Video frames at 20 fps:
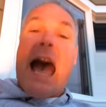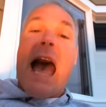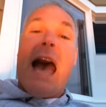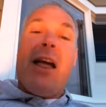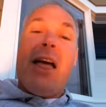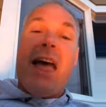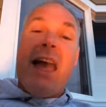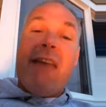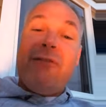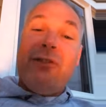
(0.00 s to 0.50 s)
I'll
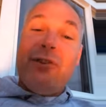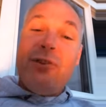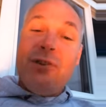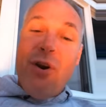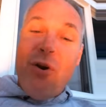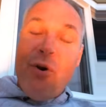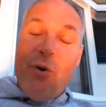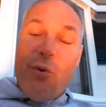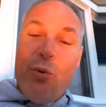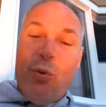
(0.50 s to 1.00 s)
have you
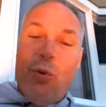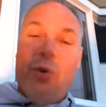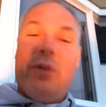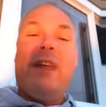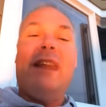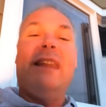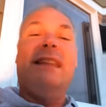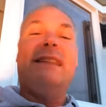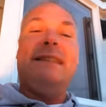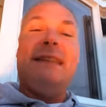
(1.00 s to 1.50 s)
know
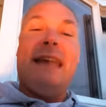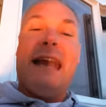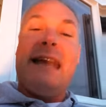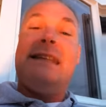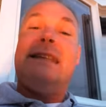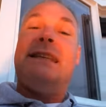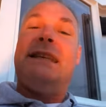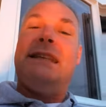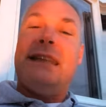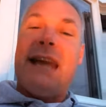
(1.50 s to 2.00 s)
that it's
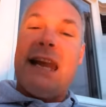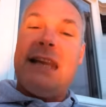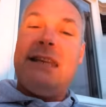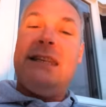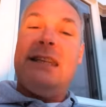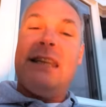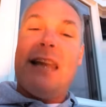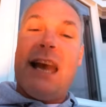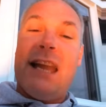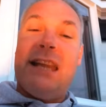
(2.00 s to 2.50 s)

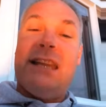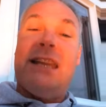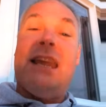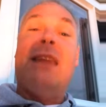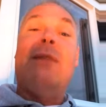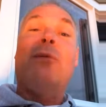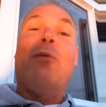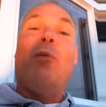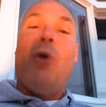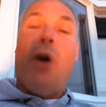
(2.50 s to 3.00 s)
19.99
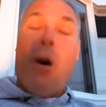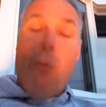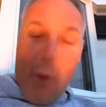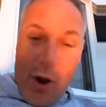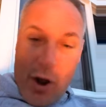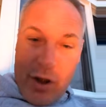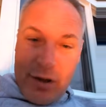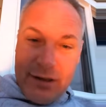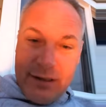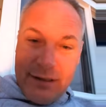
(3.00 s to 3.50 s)
at
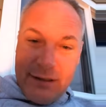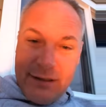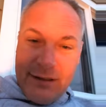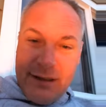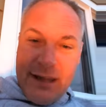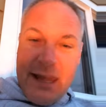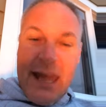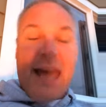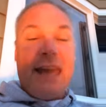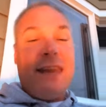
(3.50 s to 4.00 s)
Walmart.
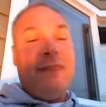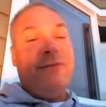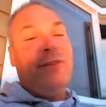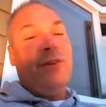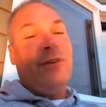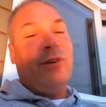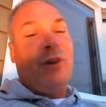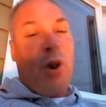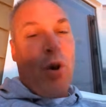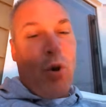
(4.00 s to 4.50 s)
And if
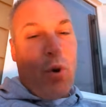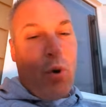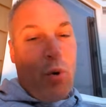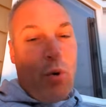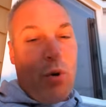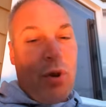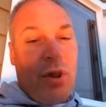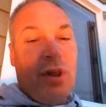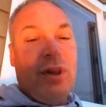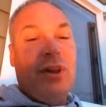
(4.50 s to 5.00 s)
you
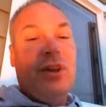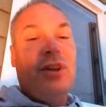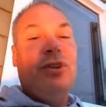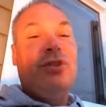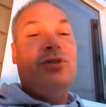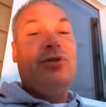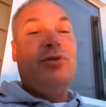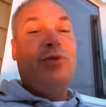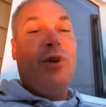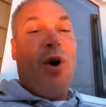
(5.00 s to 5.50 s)
go
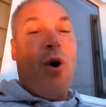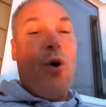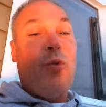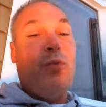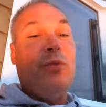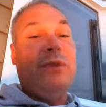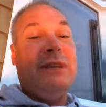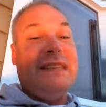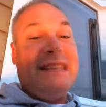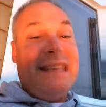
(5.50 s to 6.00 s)
to
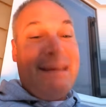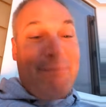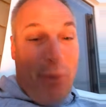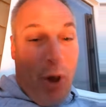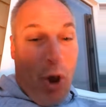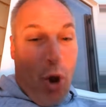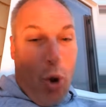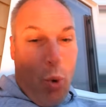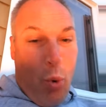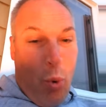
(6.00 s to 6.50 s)
Home
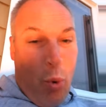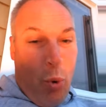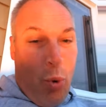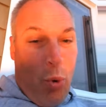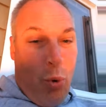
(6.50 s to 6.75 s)
Depot,